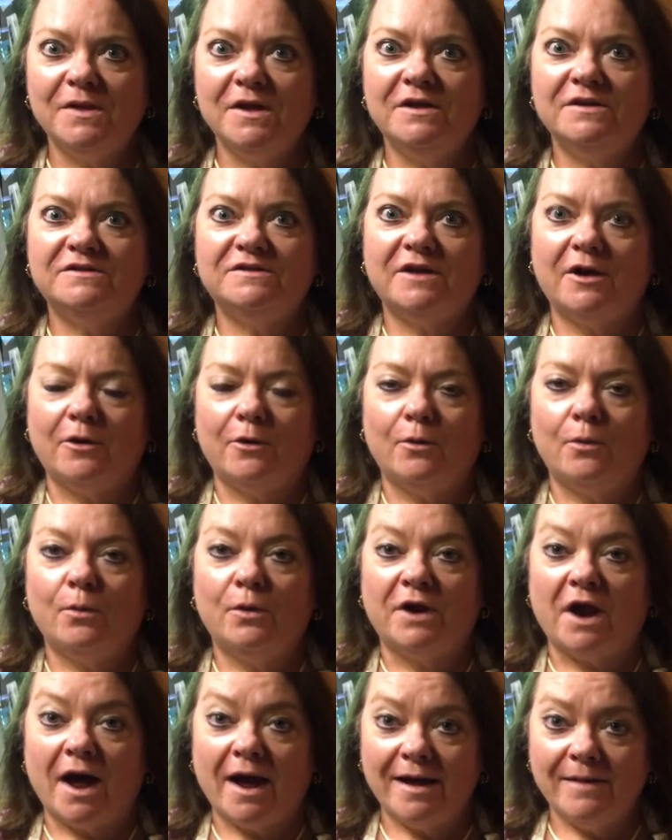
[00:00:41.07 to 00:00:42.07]
So
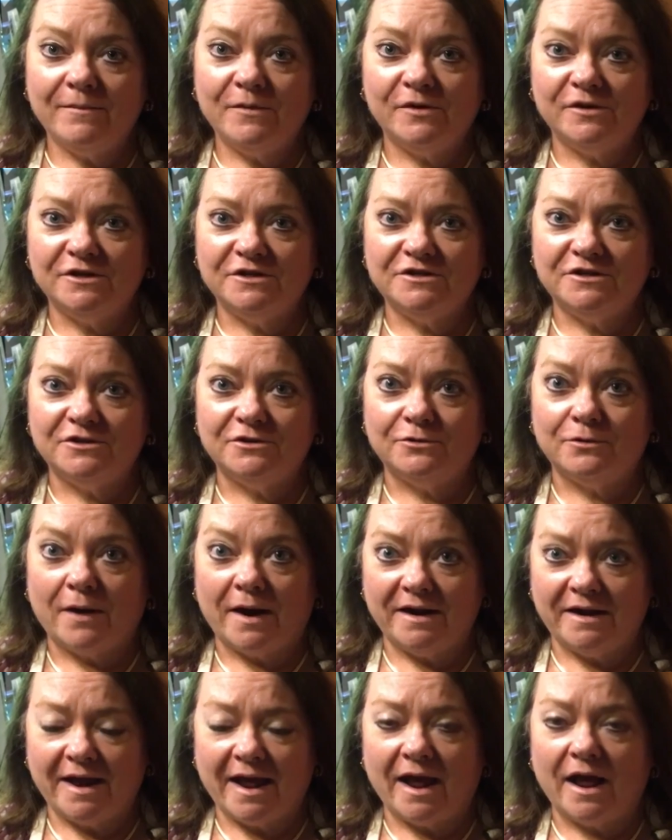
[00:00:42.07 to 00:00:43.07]
what I'm going to do
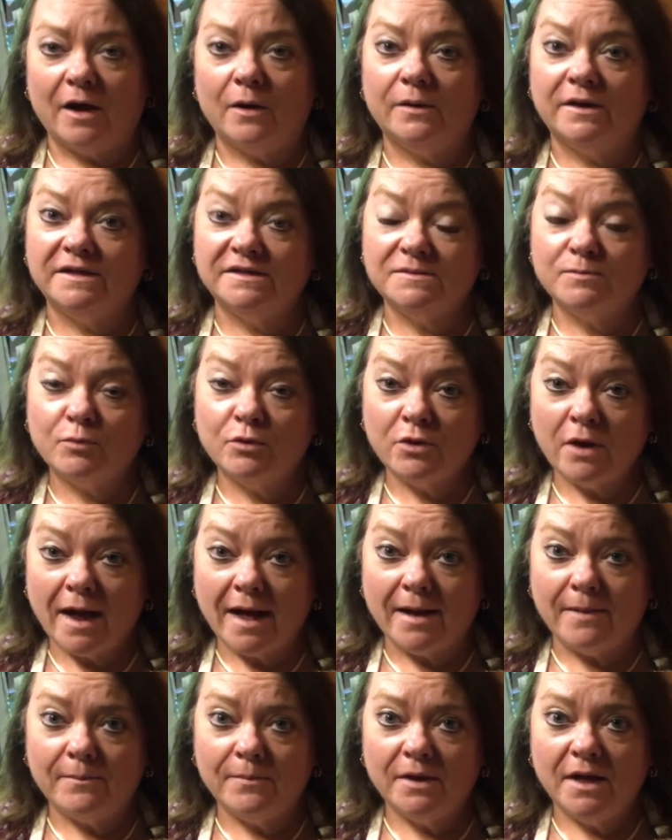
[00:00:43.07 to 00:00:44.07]
right now is
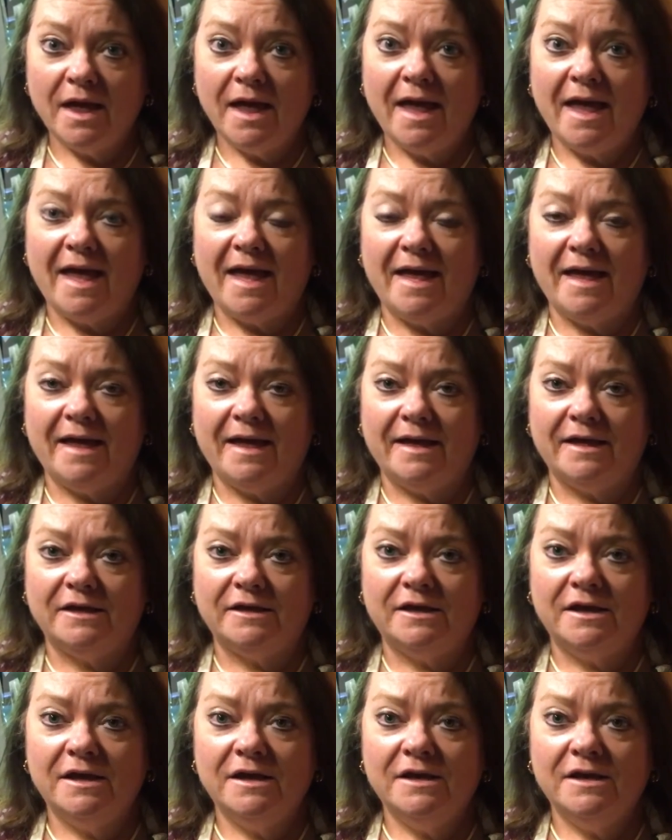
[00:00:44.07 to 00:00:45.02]
prep a